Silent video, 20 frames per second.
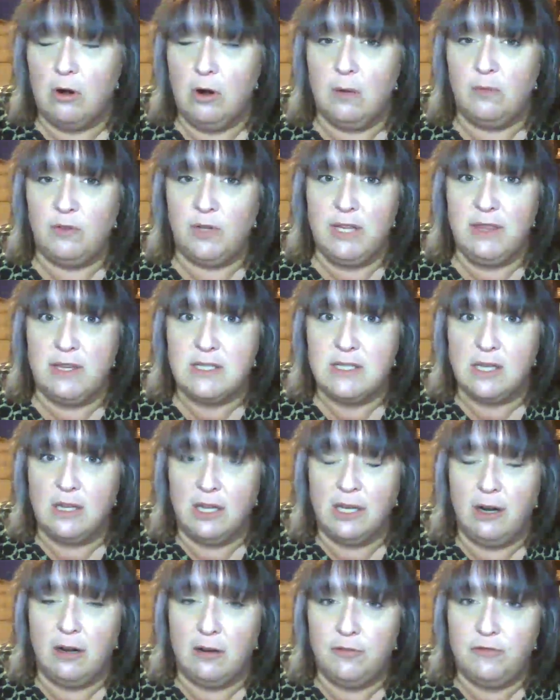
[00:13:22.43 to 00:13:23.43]
Hopefully this
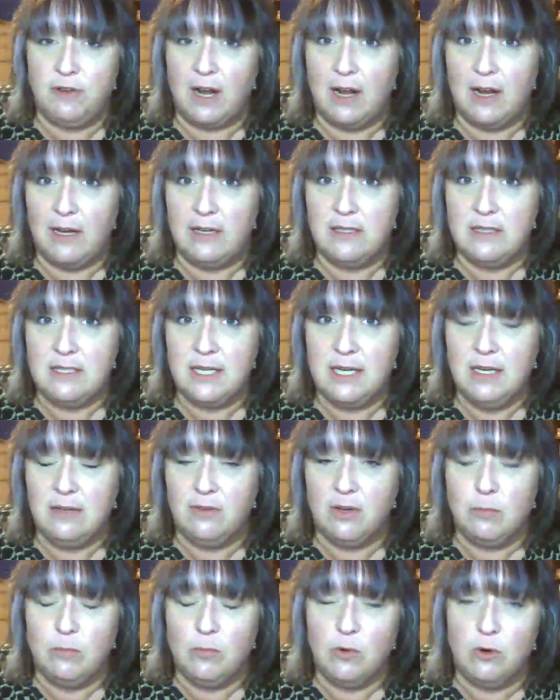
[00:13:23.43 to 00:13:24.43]
clarifies
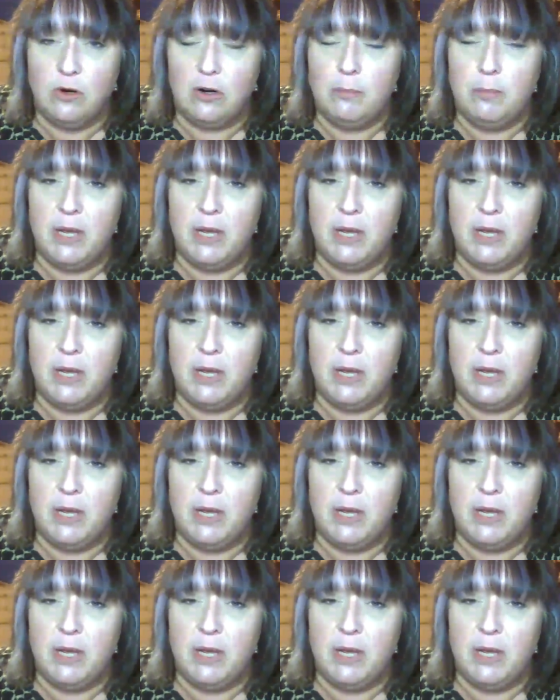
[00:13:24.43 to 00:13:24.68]
even more.